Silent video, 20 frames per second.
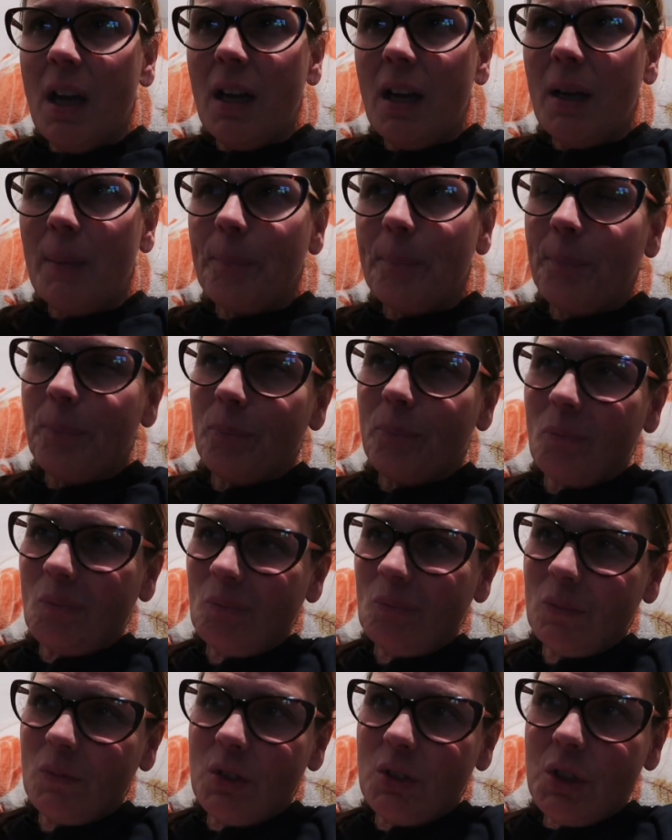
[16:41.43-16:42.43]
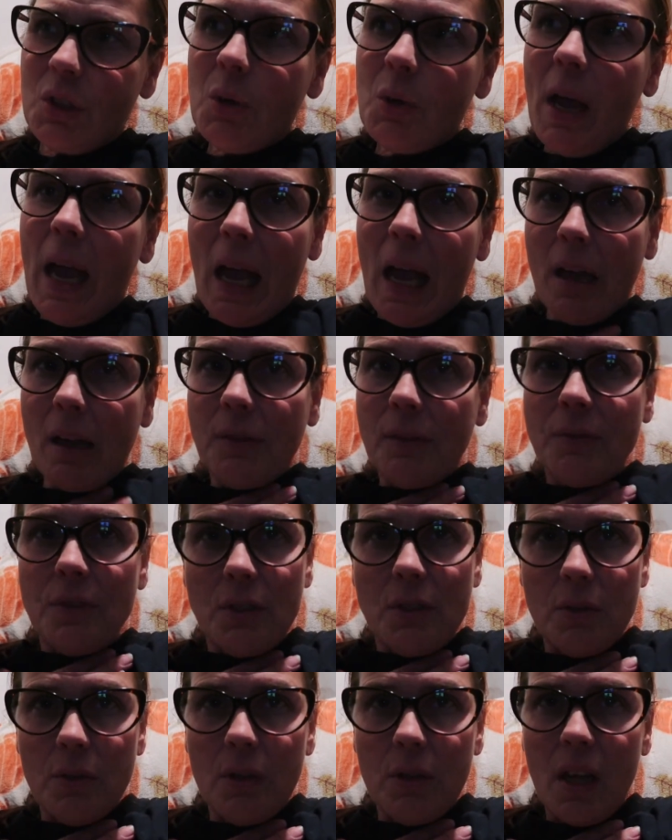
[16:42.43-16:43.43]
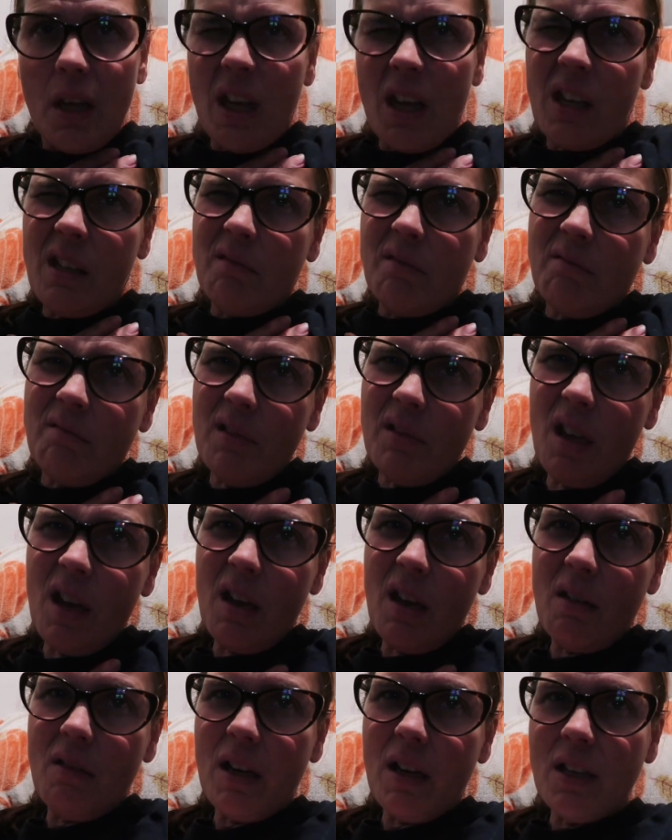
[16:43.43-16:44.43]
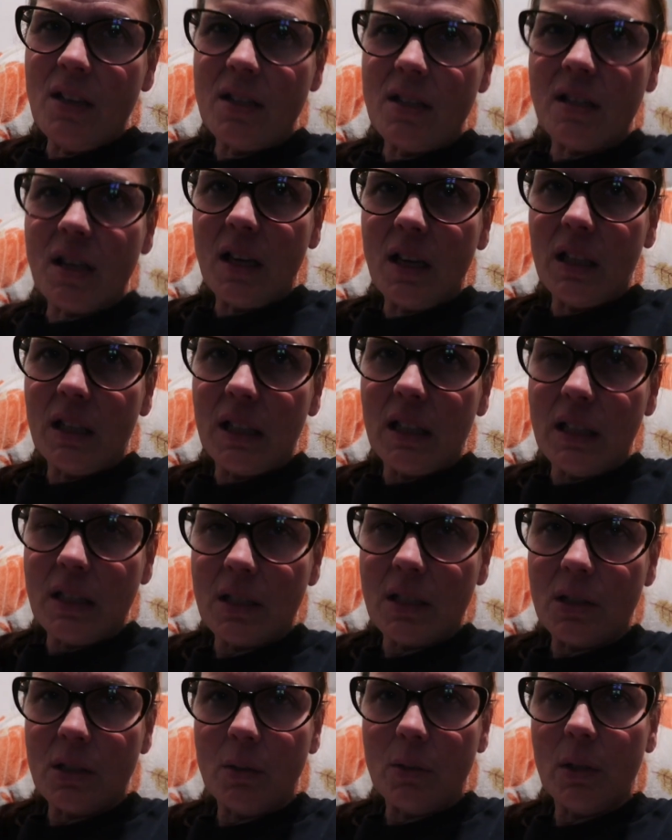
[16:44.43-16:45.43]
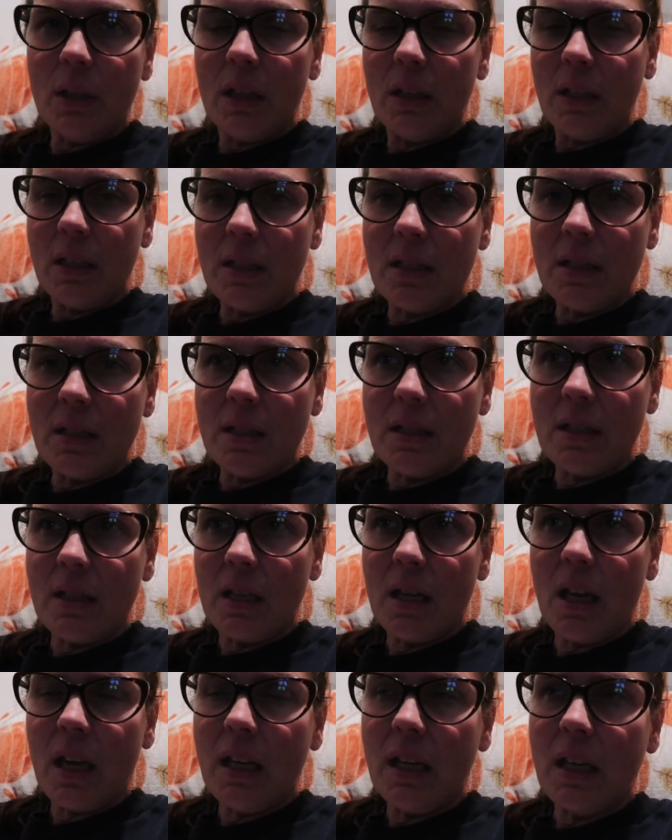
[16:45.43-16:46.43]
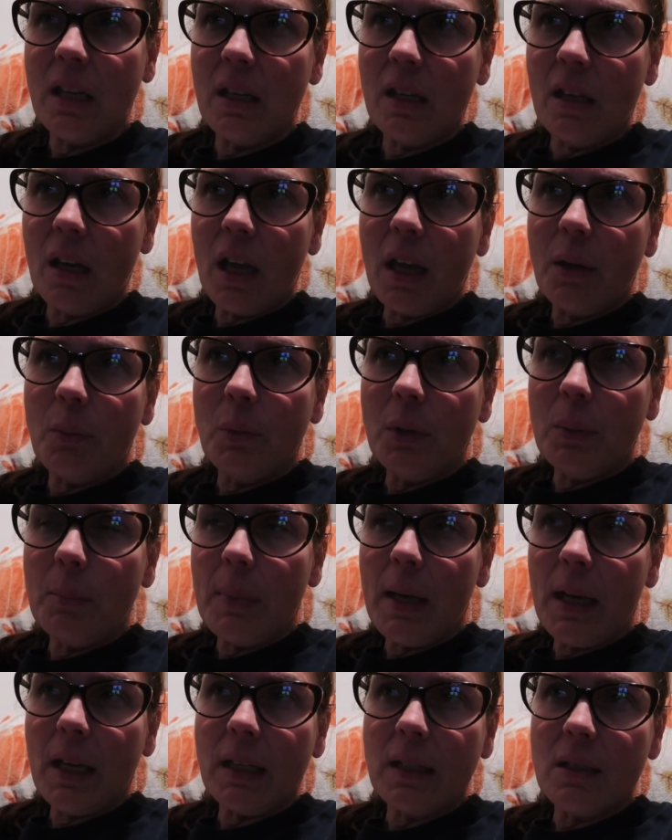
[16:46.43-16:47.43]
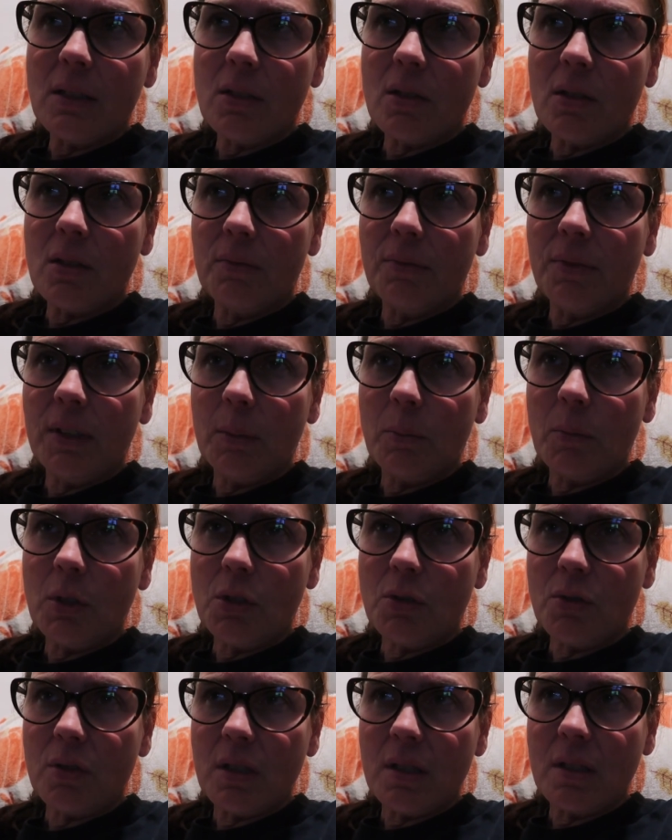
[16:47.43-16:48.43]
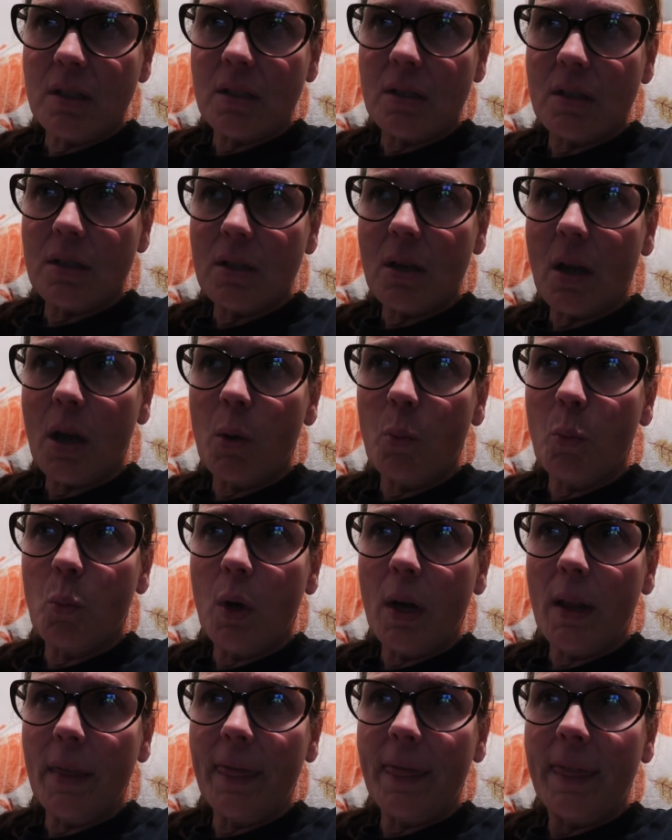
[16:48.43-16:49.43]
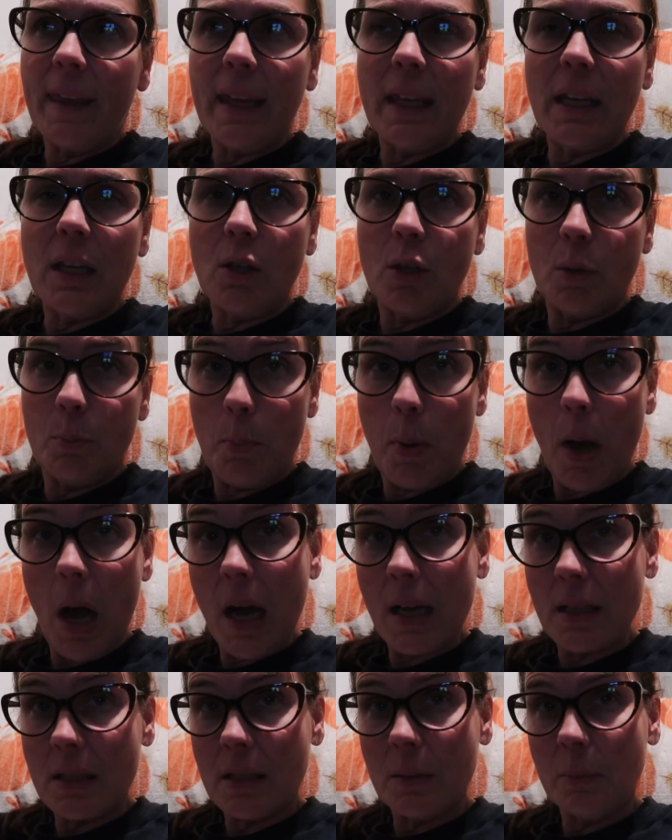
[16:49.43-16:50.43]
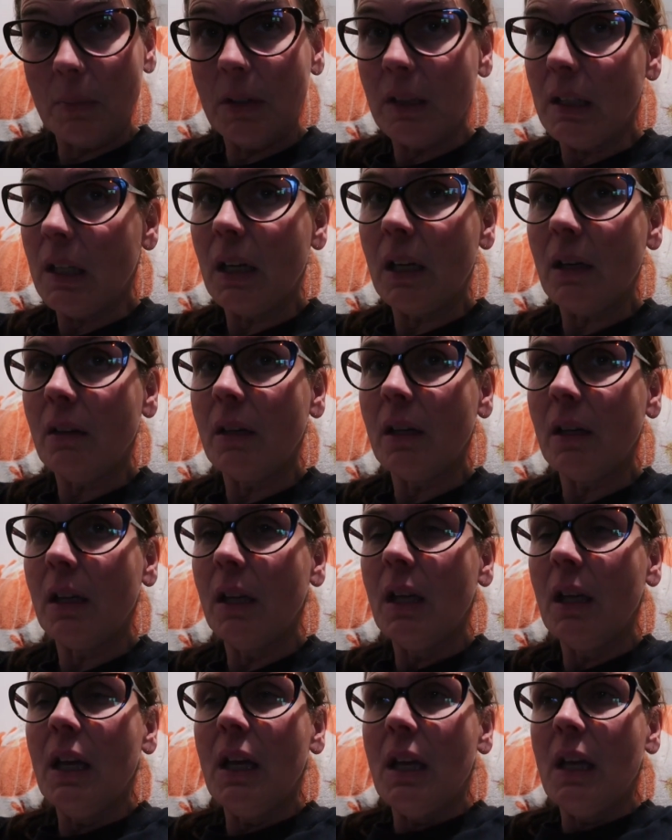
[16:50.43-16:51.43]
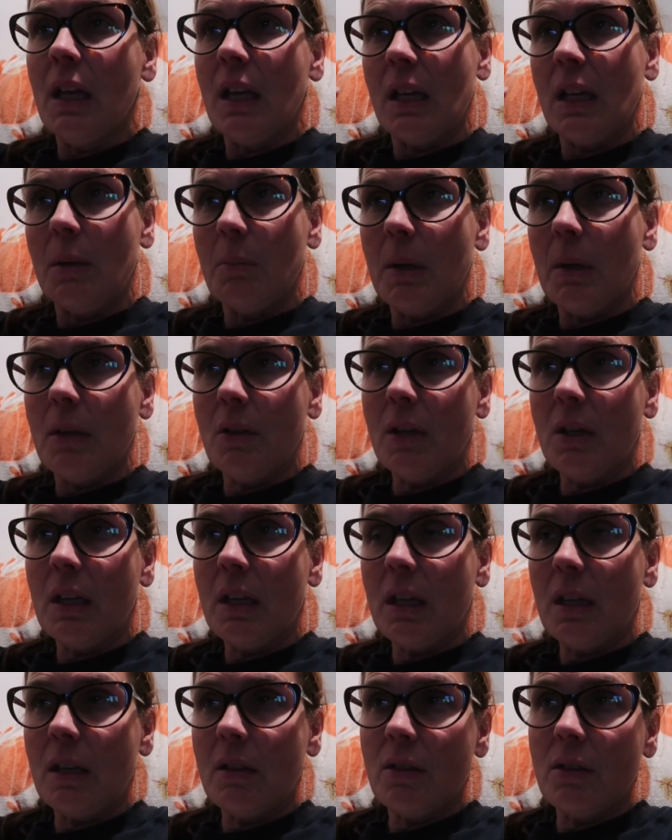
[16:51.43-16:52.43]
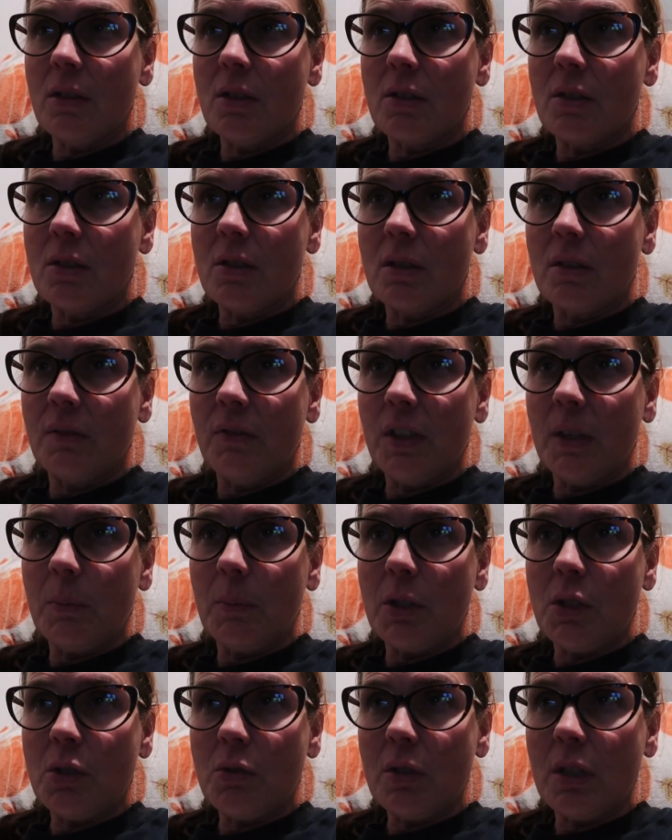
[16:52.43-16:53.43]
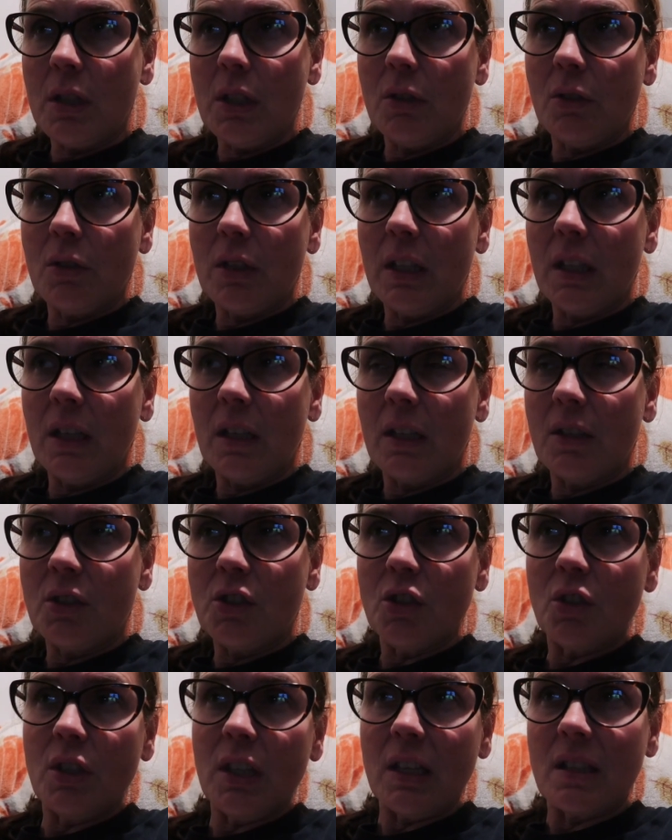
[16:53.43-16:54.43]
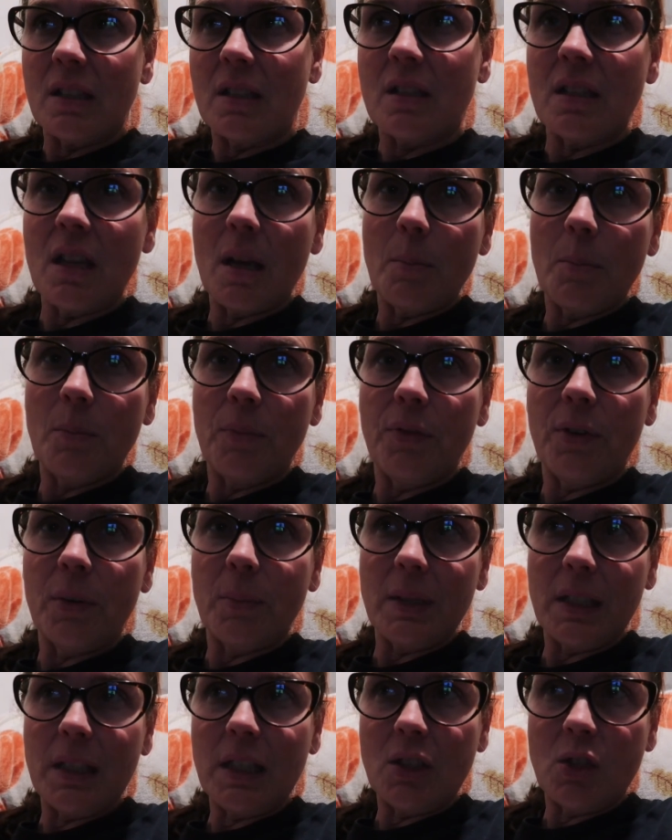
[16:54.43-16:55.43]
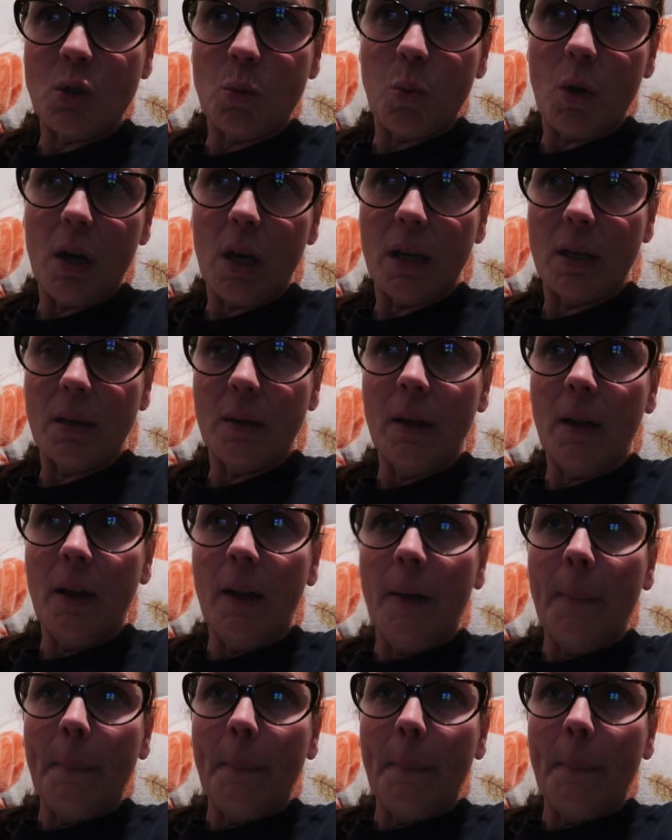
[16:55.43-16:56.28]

Um, do you have to do that? No, I just kind of like to do it. I like to see. I can. I went back into their family trees and saw what they could possibly carry, and by looking at the family tree, you'll get she'll get some from each one